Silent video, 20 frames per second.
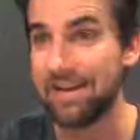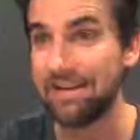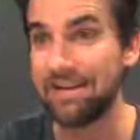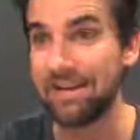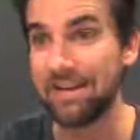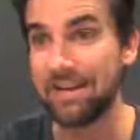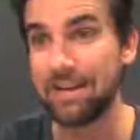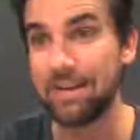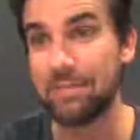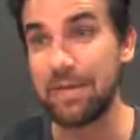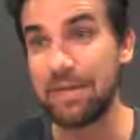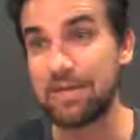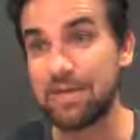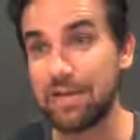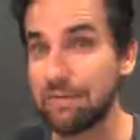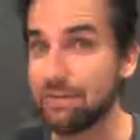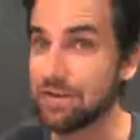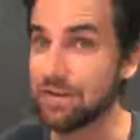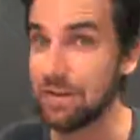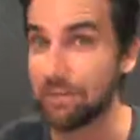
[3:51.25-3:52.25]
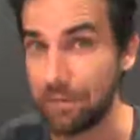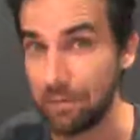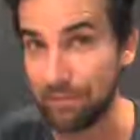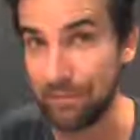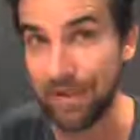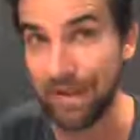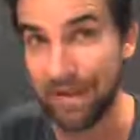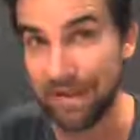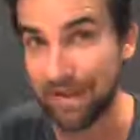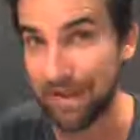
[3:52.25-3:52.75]
Now you can imagine every time you
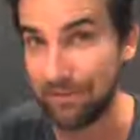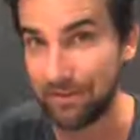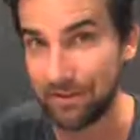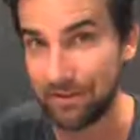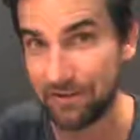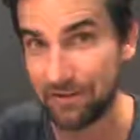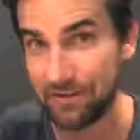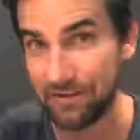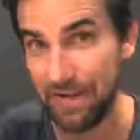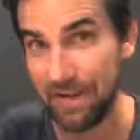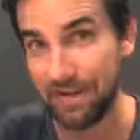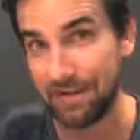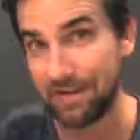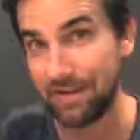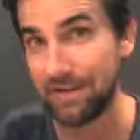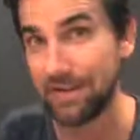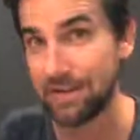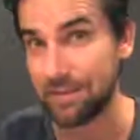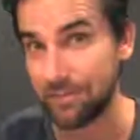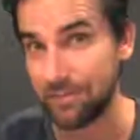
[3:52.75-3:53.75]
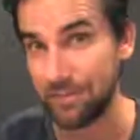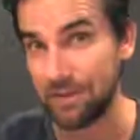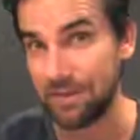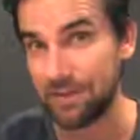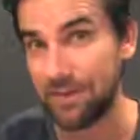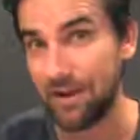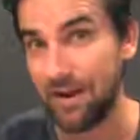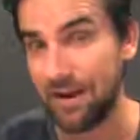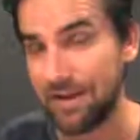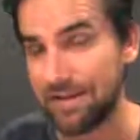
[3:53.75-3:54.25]
play it having to do that, it gets pretty
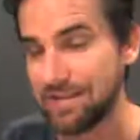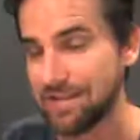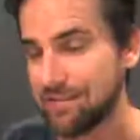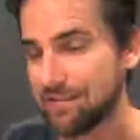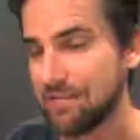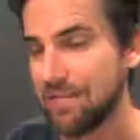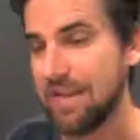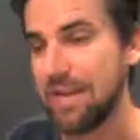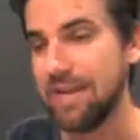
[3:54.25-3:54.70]
tiresome.